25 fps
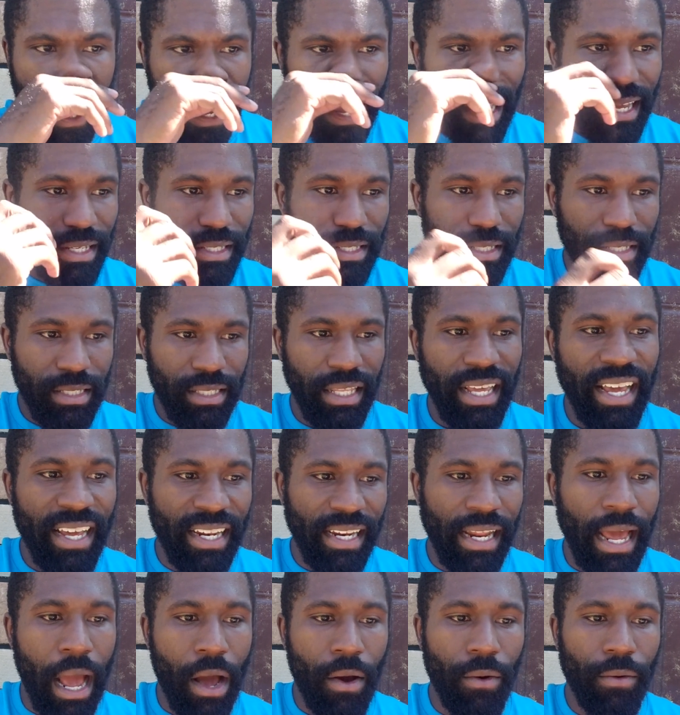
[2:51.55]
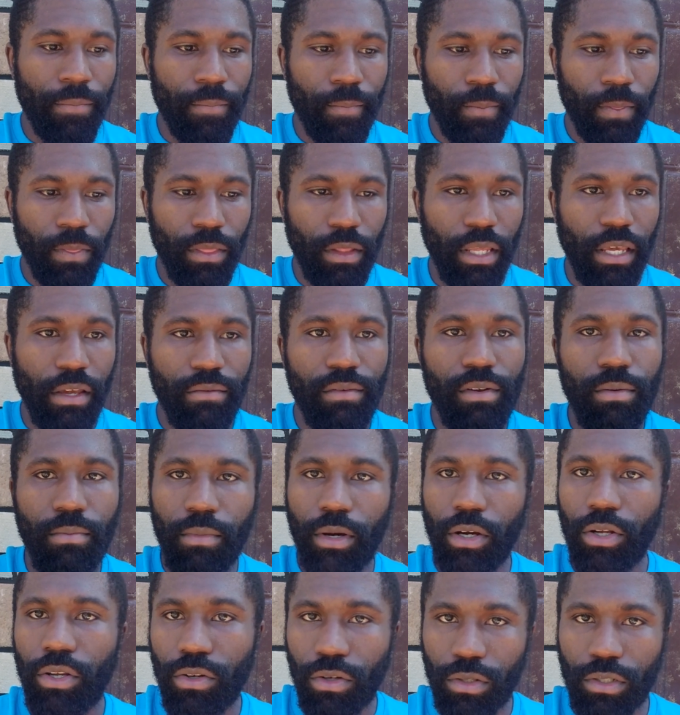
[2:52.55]
is to stand out even
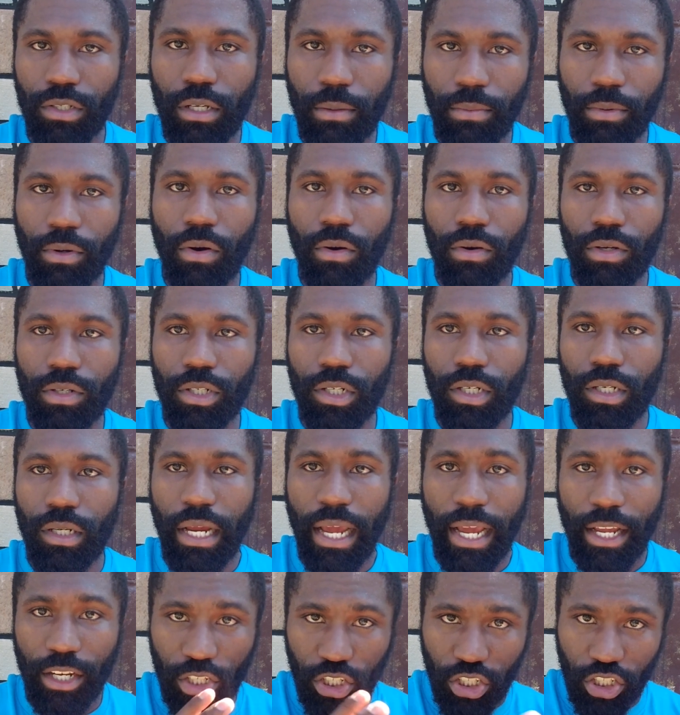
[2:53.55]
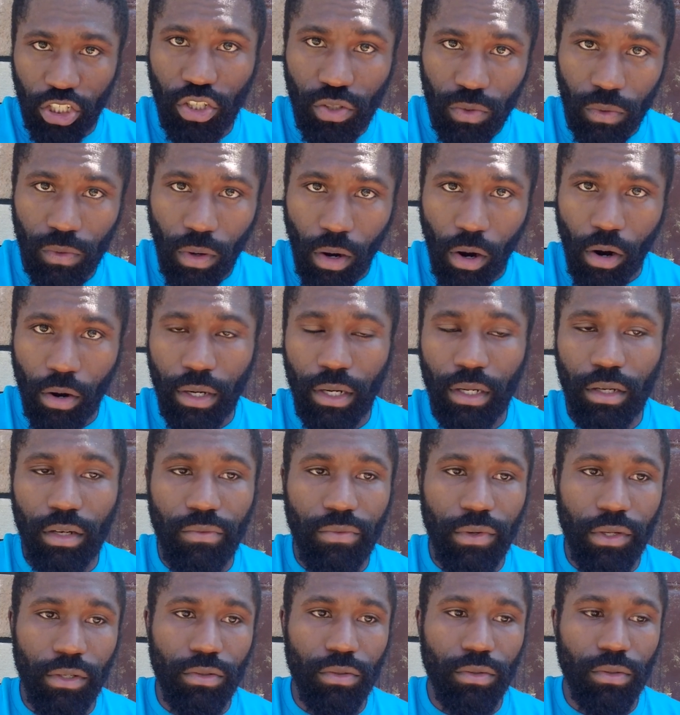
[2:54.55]
among your subculture as you are an
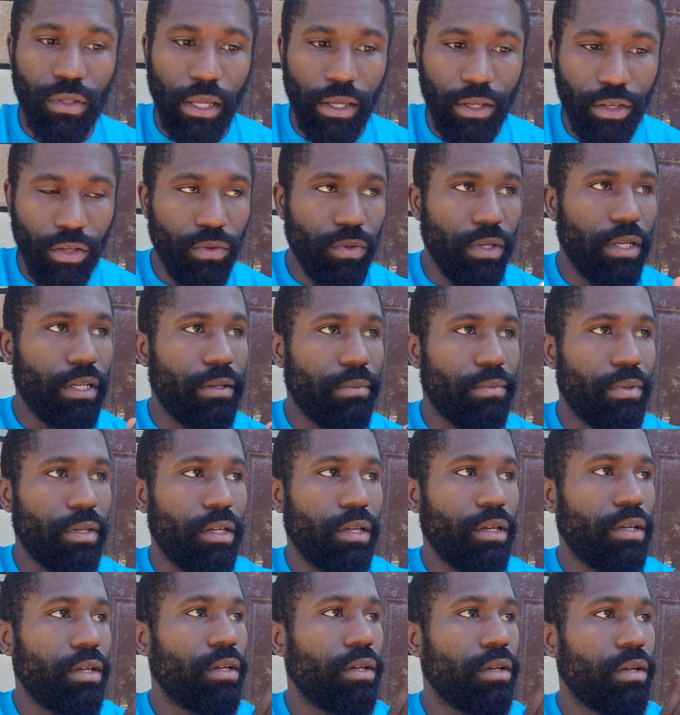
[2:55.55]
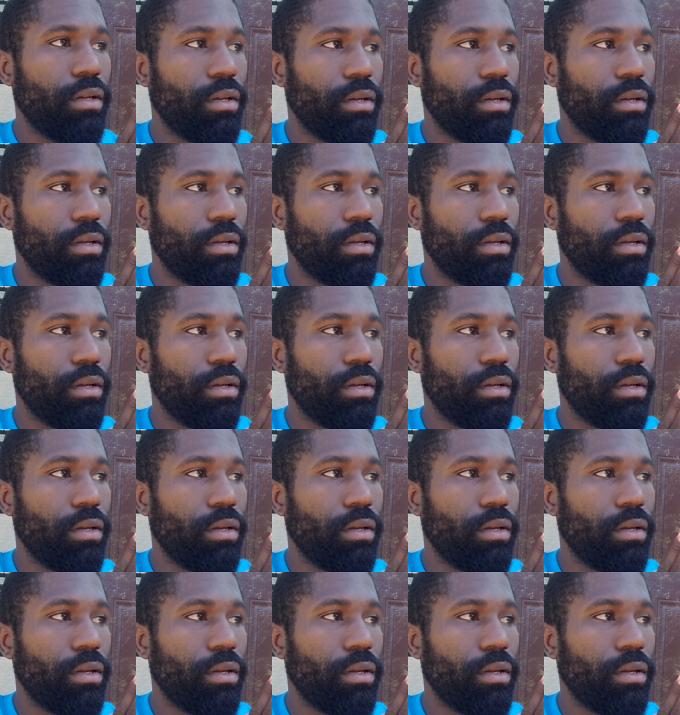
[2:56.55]
individual. Like you need to be